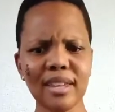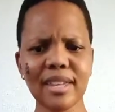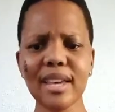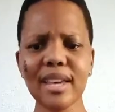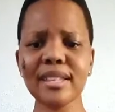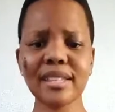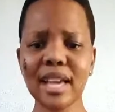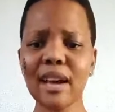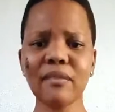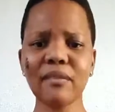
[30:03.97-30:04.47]

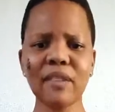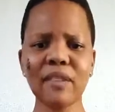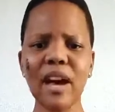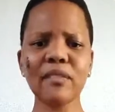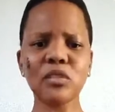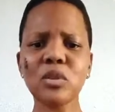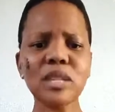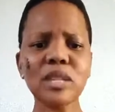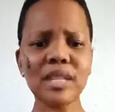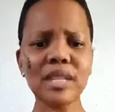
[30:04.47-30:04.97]
Yes,
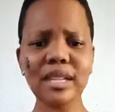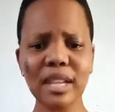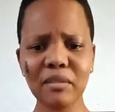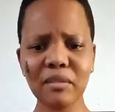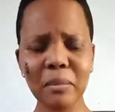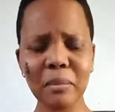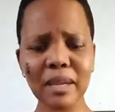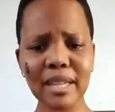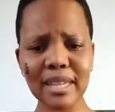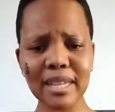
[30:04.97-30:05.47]
I've treated
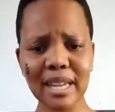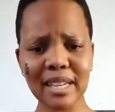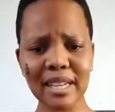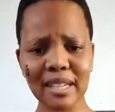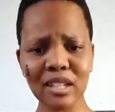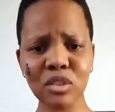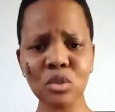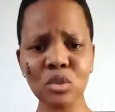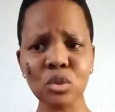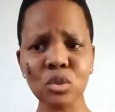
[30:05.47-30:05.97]
everybody that
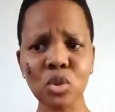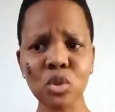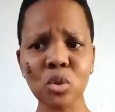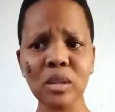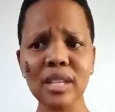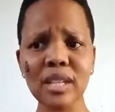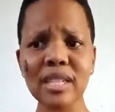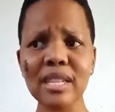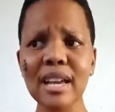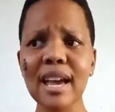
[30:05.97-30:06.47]
needed to
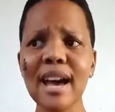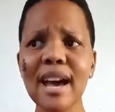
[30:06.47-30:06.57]
treat.